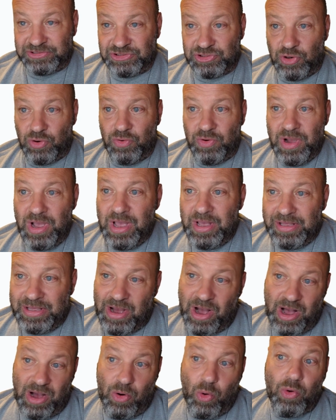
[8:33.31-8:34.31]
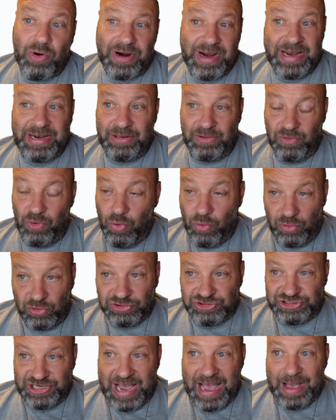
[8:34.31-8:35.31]
So, or any
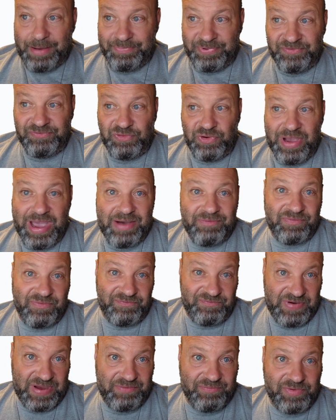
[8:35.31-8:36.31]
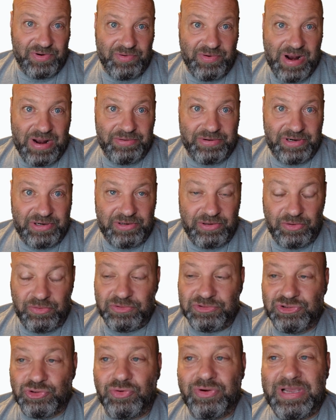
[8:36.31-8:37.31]
local shop if you have a favorite around there
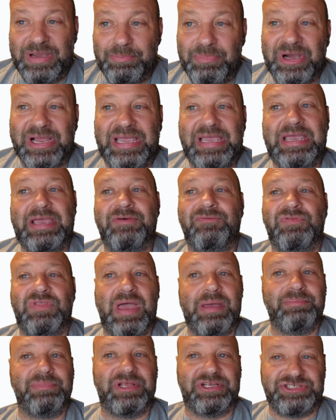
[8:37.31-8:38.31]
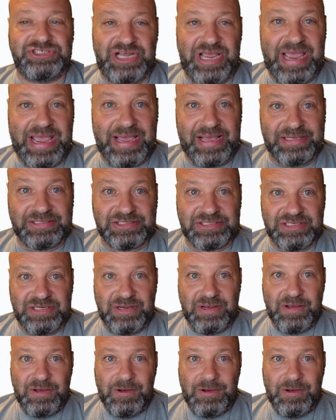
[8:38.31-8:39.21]
too. So, but give them the chance,